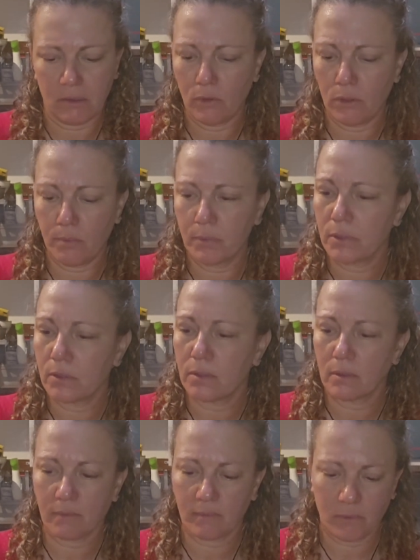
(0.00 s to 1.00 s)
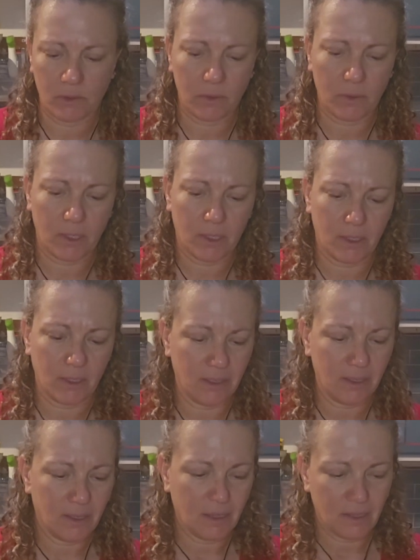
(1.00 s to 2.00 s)
Oops, okay.
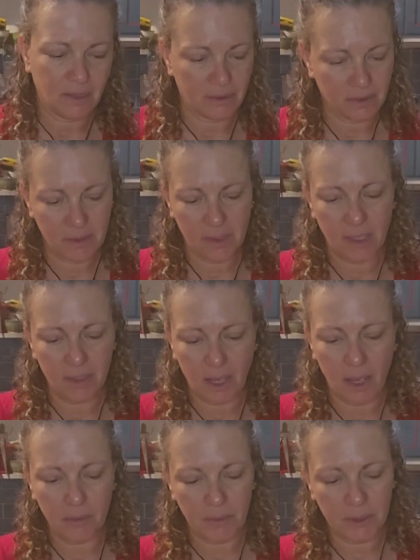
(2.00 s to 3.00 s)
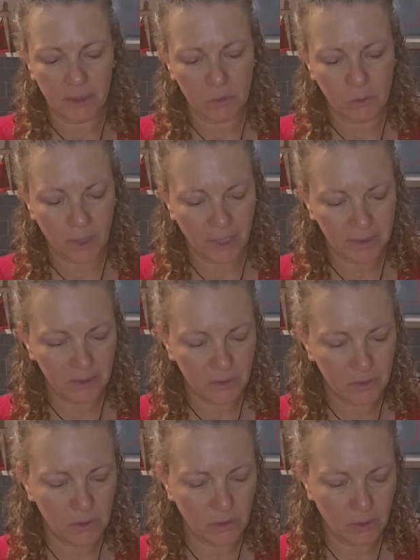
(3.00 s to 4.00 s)
This can happen as well,
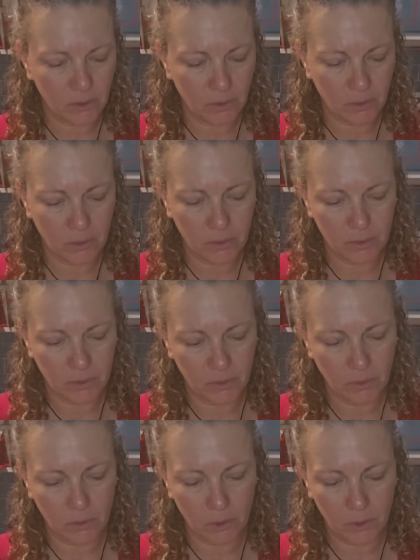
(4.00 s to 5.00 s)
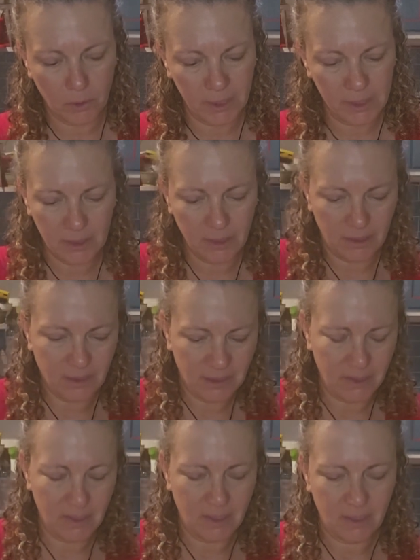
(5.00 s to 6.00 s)
so no worries.
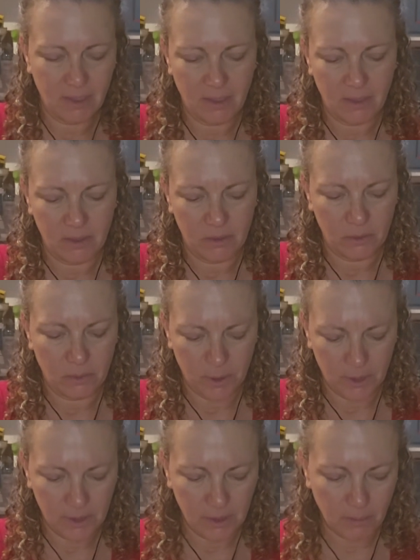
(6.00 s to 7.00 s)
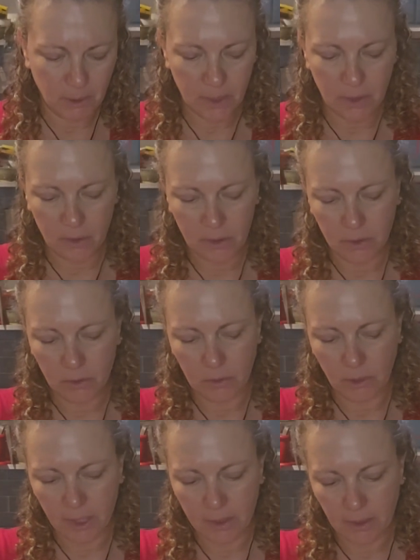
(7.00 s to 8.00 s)
So we're simply gonna do
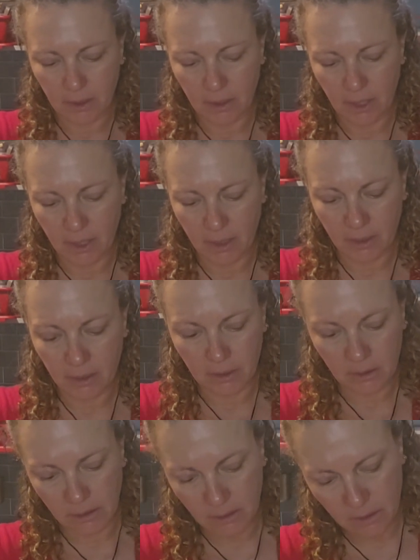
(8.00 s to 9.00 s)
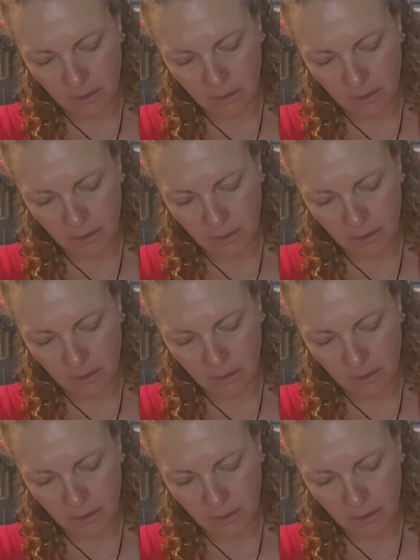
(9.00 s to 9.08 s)
that again.